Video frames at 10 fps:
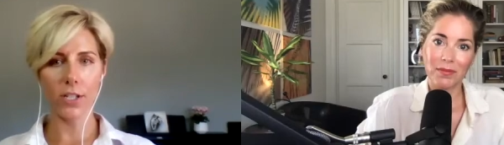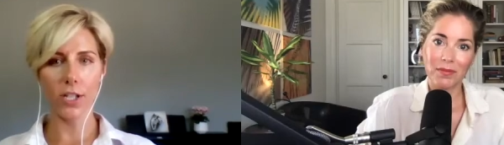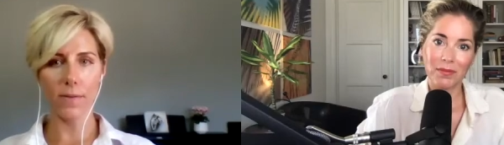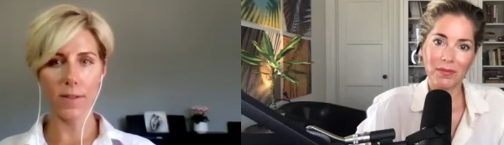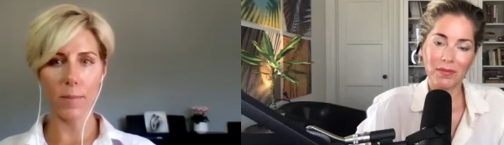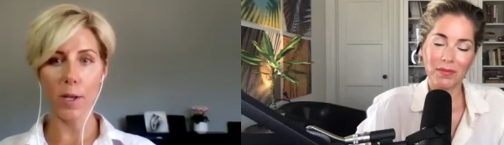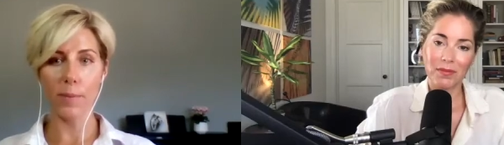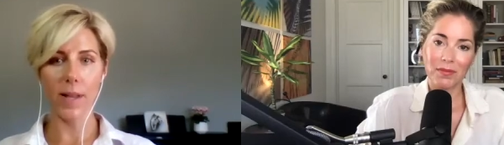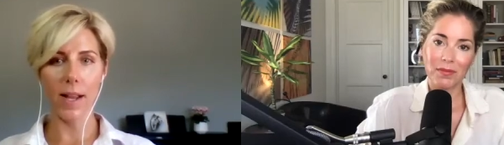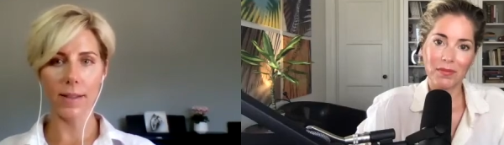Speaker 1: Chefs meal
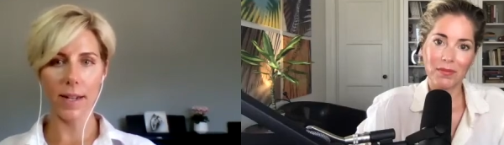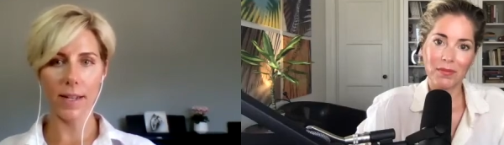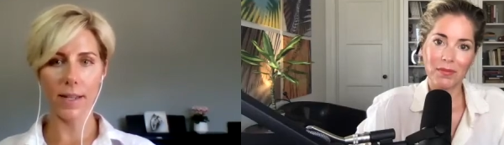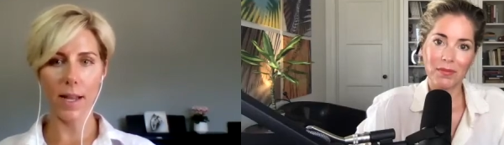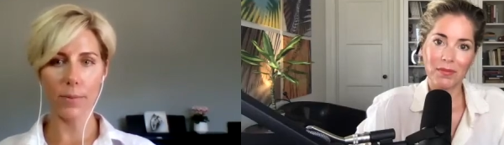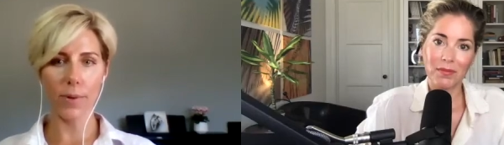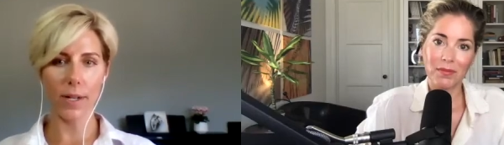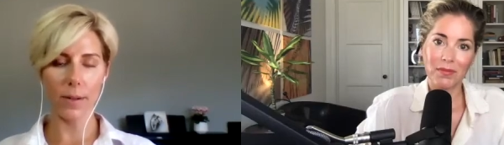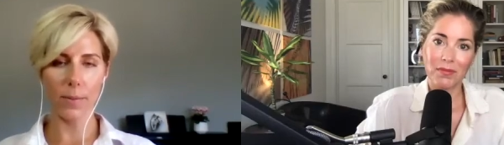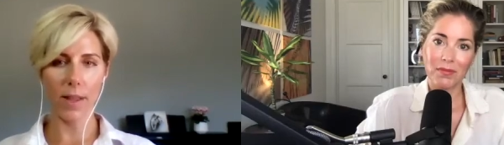plan that I
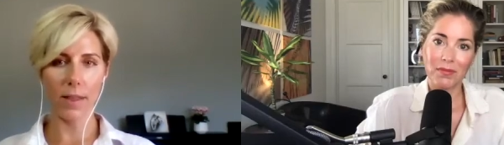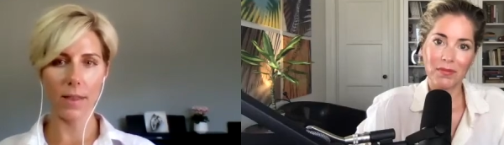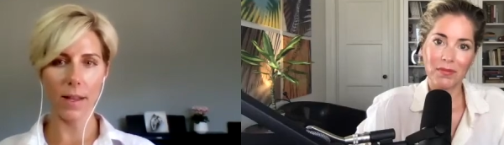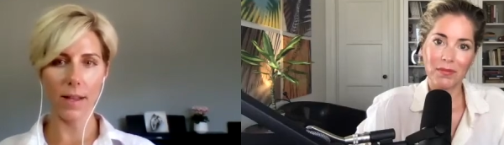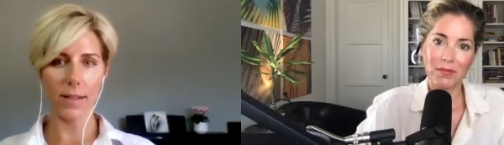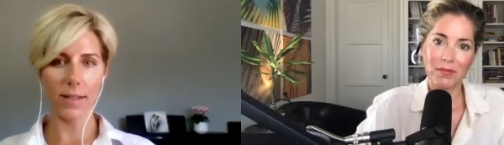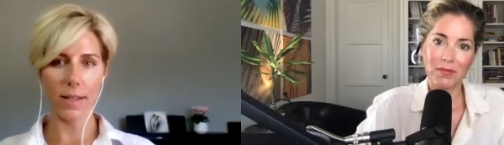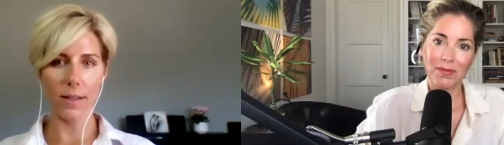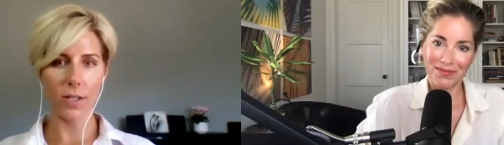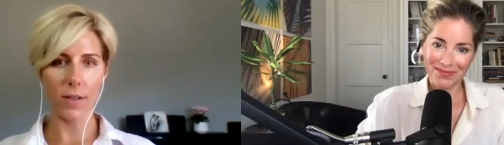collaborated with uh, these
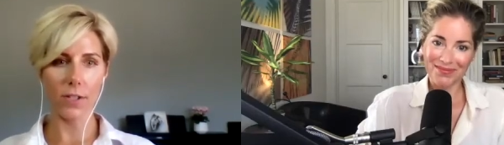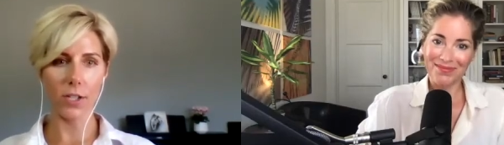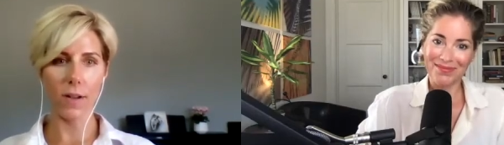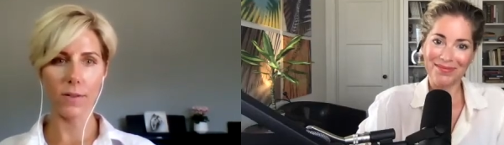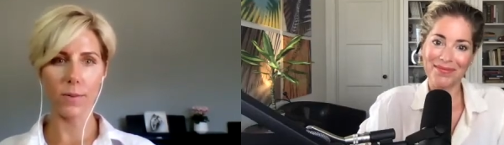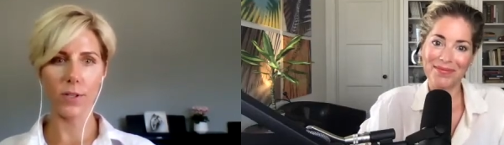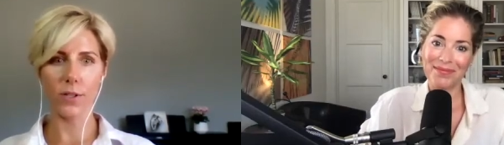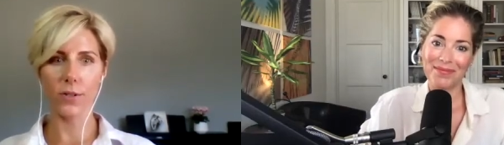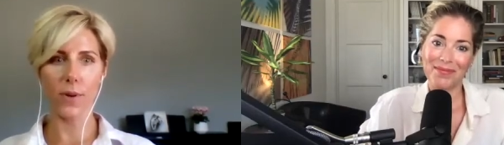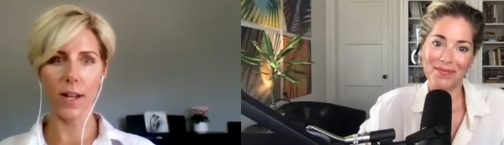other seven chefs, which
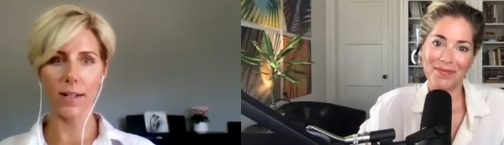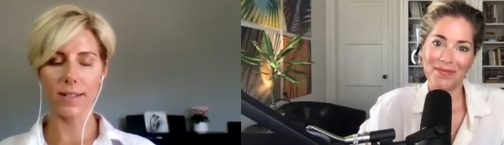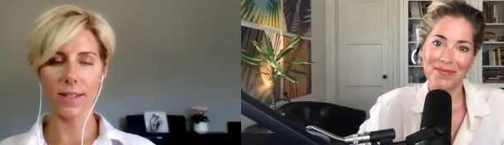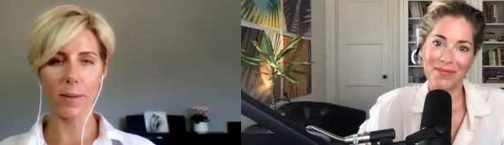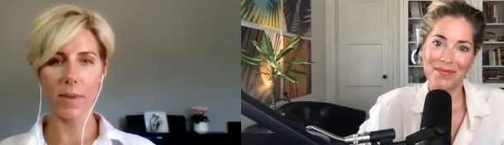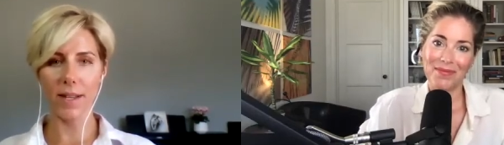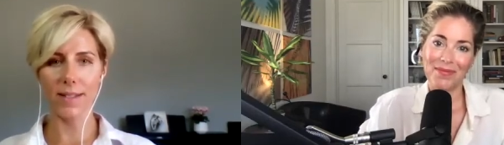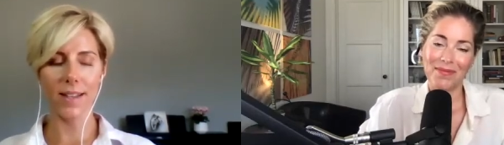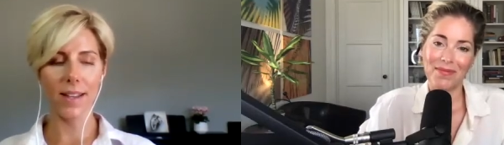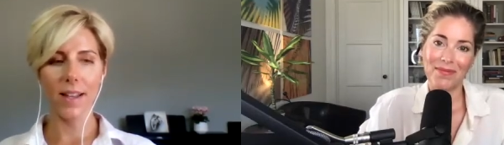is great. It's an
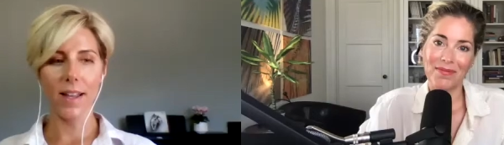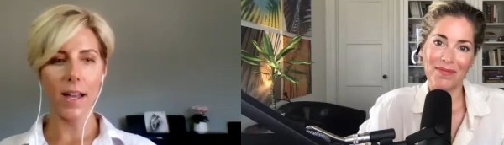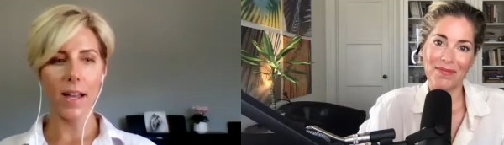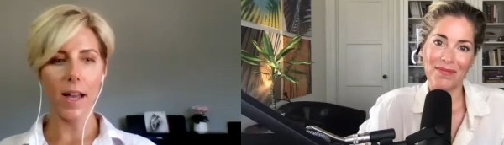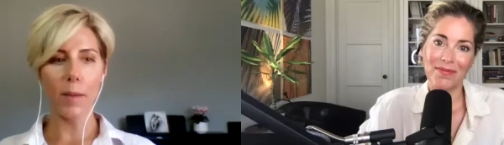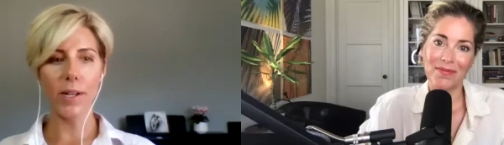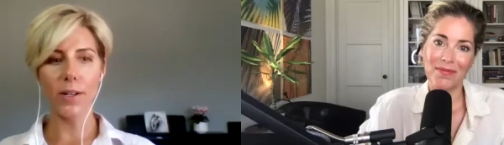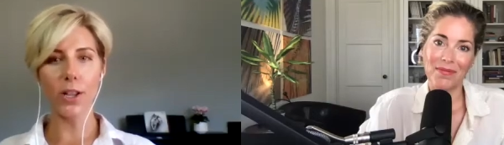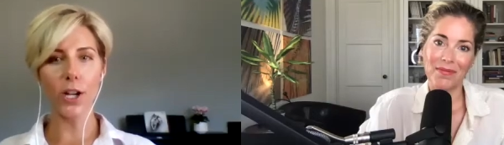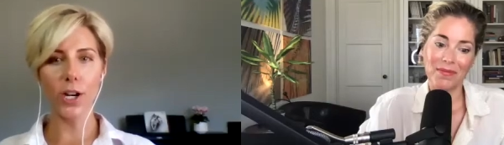because, I
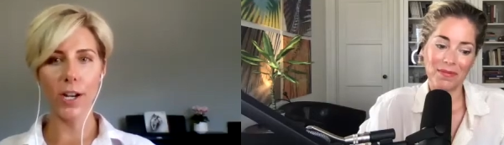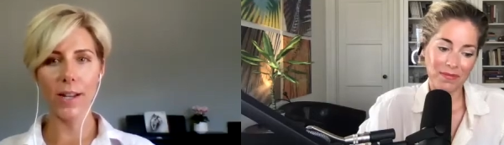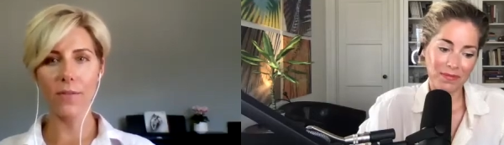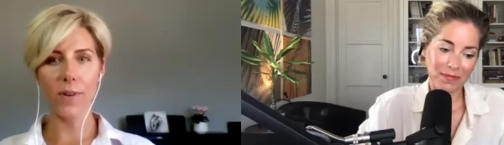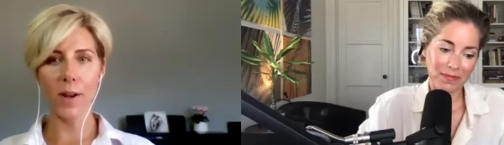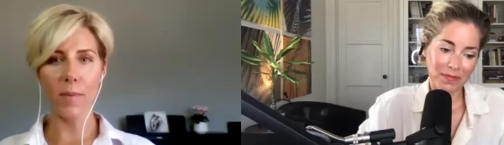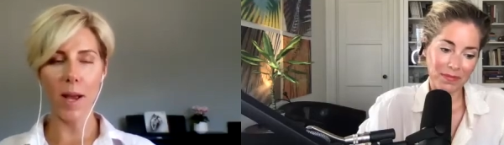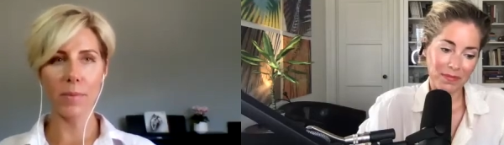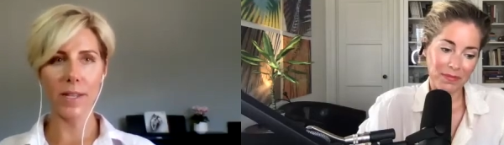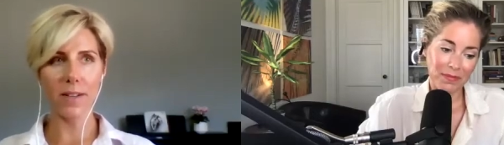mean, learning from I
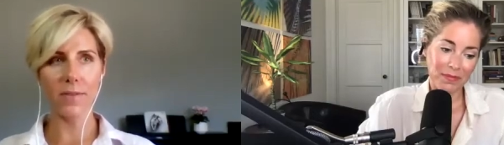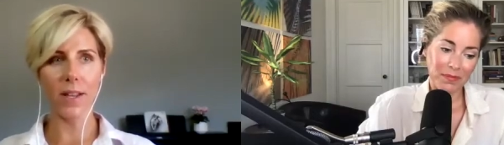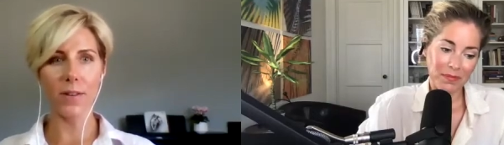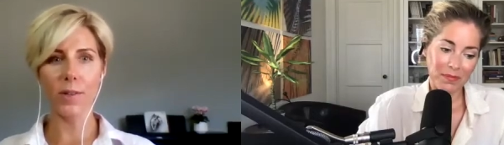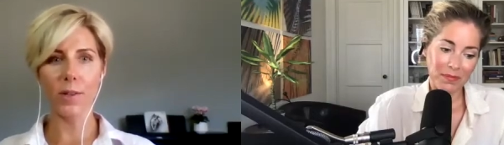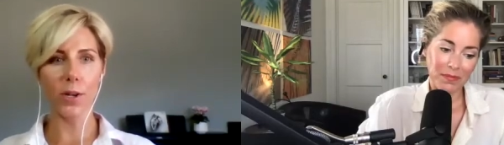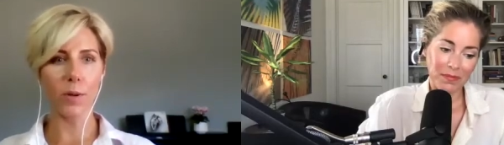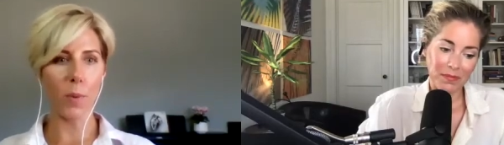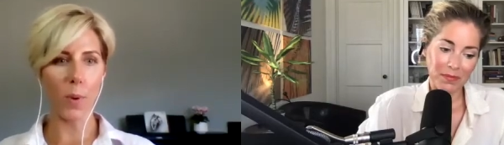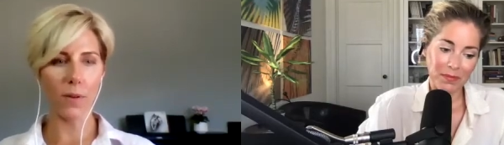believe that you can learn
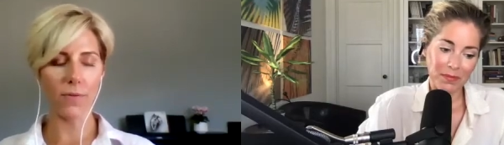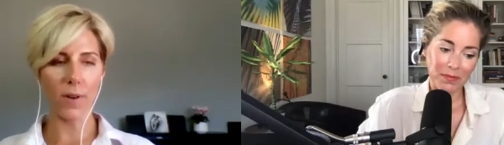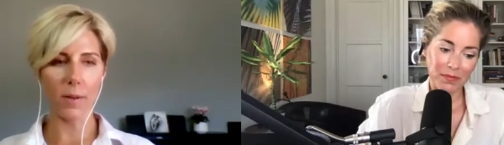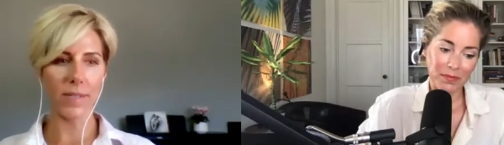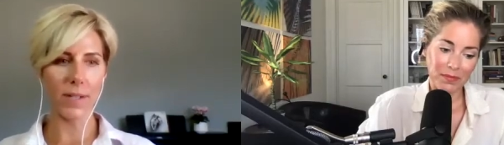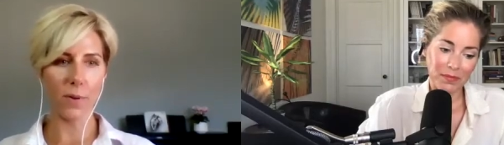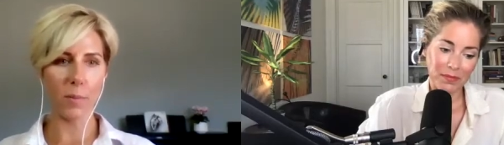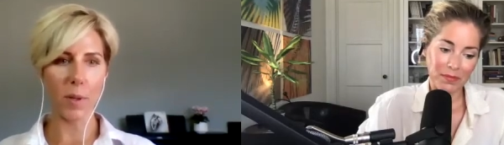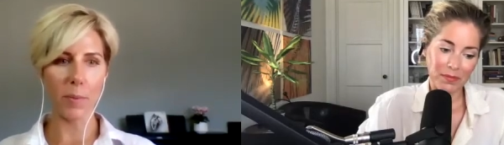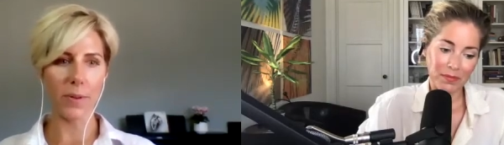more from different
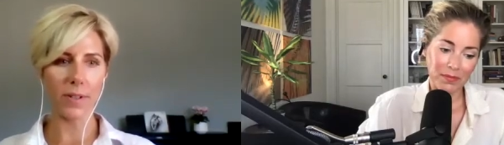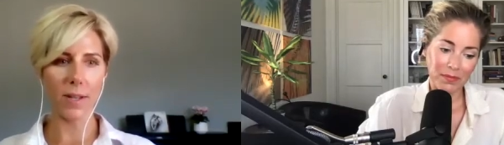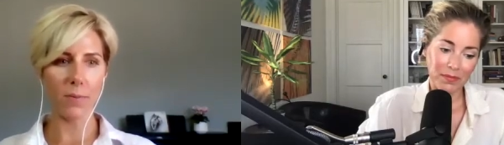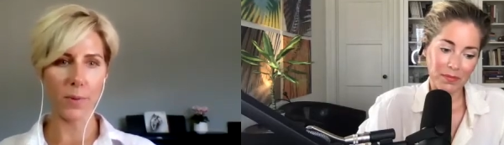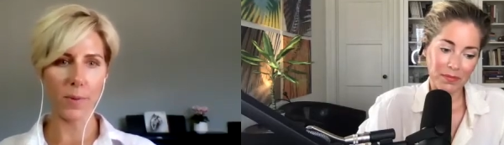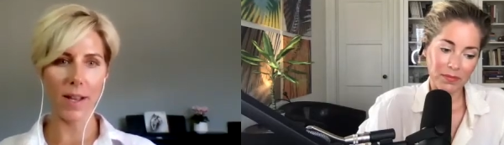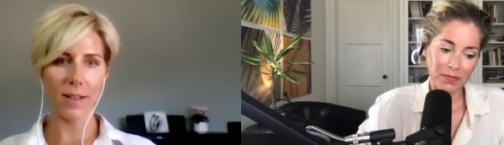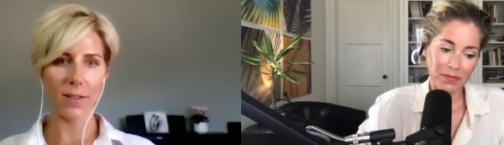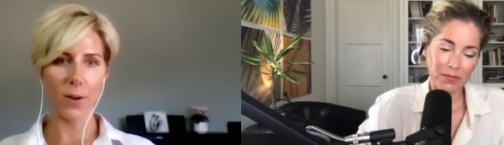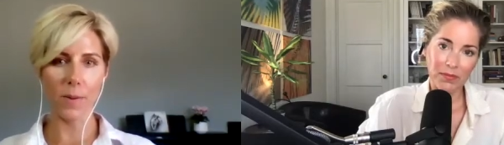people because everyone
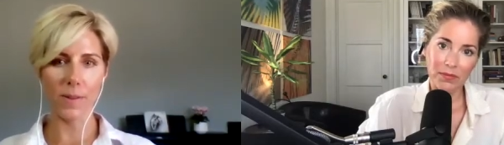has their own